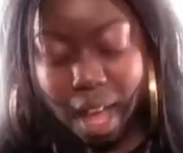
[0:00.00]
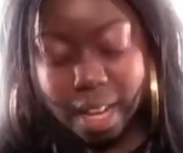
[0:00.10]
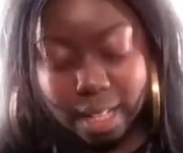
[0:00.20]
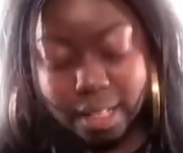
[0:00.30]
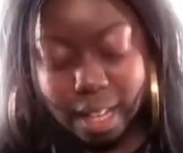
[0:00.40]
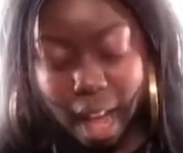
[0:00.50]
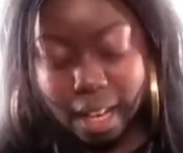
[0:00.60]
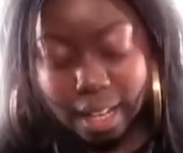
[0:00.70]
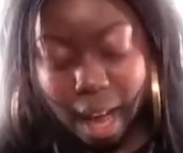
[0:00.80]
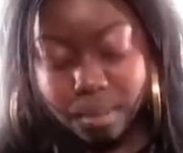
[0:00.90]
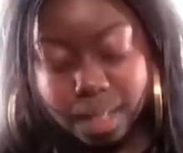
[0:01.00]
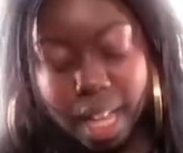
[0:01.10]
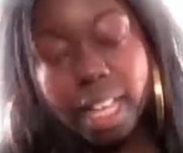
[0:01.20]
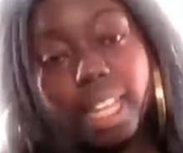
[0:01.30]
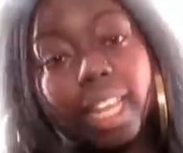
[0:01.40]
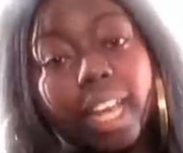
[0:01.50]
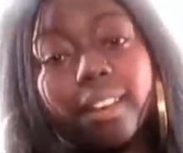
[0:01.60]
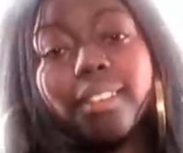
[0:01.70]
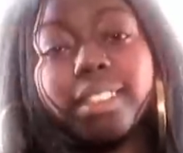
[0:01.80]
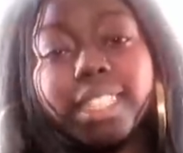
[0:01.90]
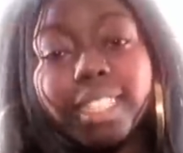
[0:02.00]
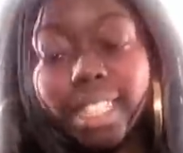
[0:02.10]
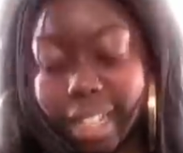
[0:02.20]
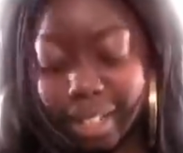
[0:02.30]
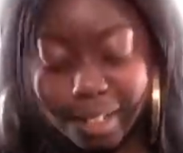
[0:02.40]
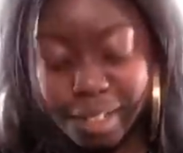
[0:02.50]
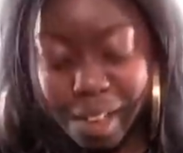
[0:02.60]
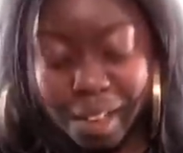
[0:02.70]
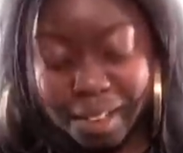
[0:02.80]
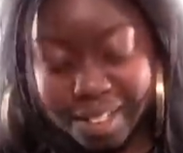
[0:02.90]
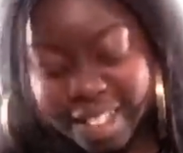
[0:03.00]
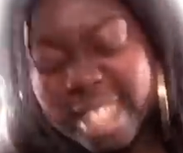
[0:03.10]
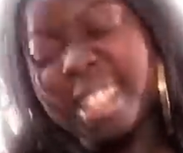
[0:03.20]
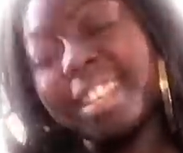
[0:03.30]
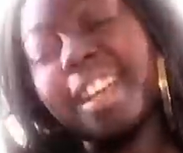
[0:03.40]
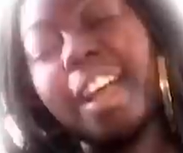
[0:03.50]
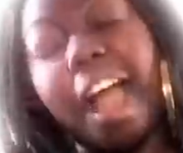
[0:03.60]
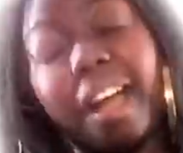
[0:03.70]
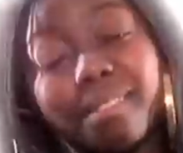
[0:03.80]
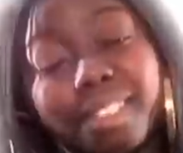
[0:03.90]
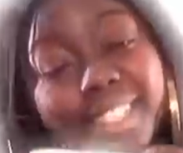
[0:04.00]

and it's, and I'm taking it on the chin. So I'm